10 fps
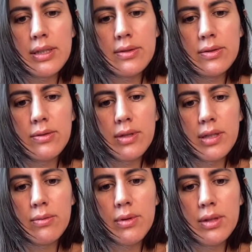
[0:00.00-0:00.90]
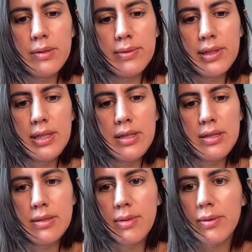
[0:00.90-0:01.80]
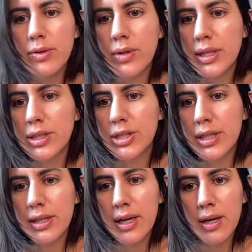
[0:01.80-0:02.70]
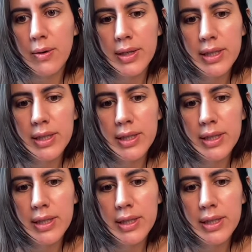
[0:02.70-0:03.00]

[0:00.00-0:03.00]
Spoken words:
So I will leave this, maybe you can check how it